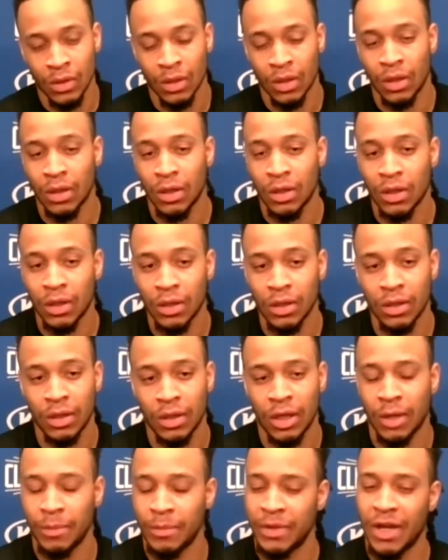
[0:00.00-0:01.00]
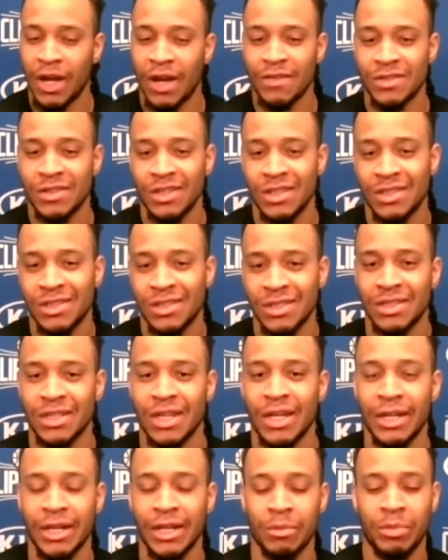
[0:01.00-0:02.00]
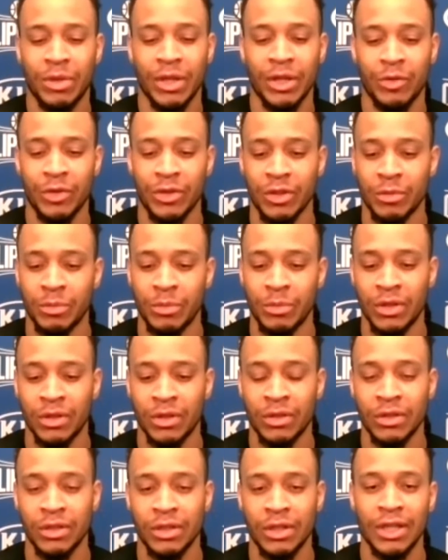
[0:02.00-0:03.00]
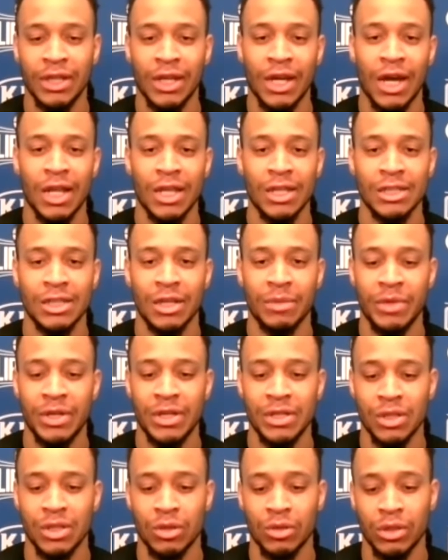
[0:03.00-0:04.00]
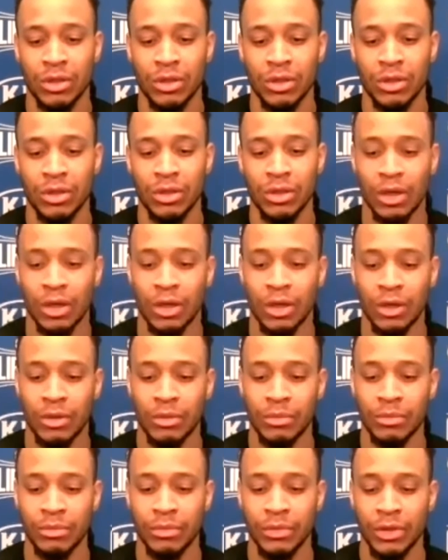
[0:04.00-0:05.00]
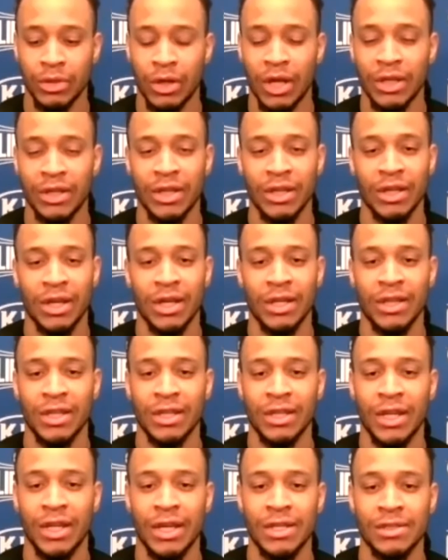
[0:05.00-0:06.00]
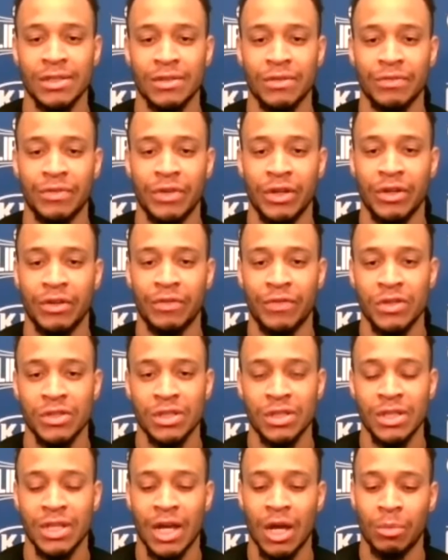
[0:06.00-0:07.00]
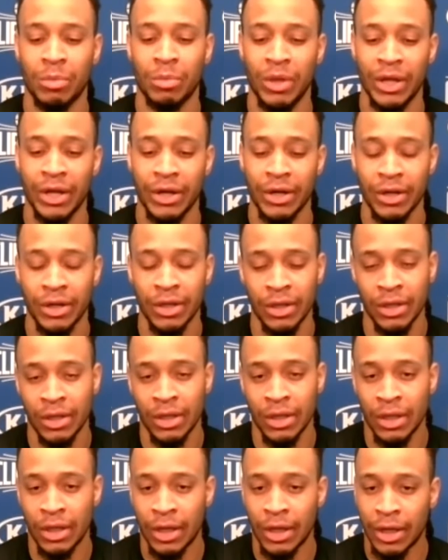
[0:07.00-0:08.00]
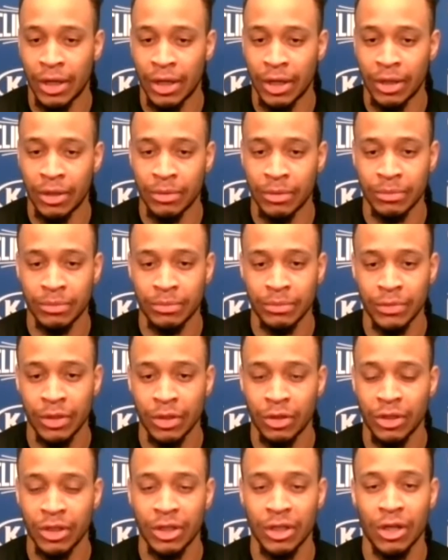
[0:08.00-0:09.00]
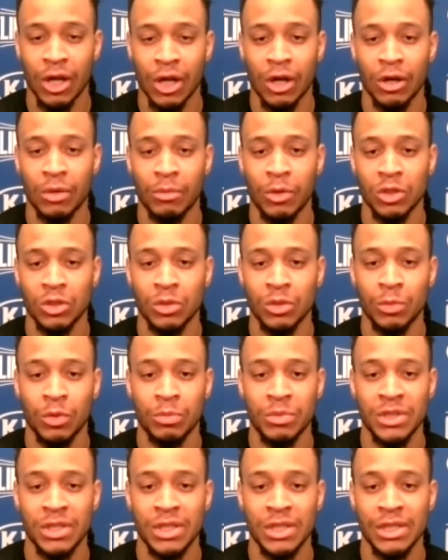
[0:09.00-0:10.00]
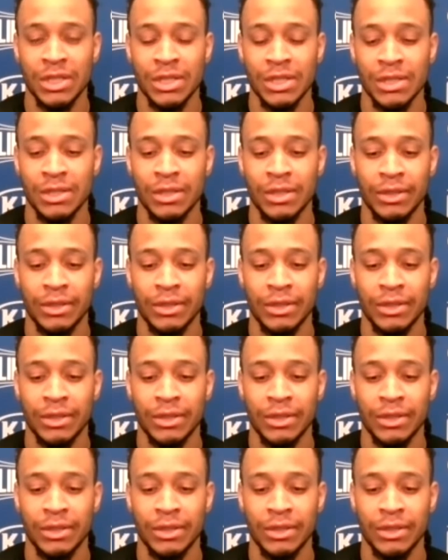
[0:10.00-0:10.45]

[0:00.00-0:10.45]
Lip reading: Obviously, it's exciting. I played with him in college at Minnesota. I think Dan's a very versatile player. He could guard multiple positions.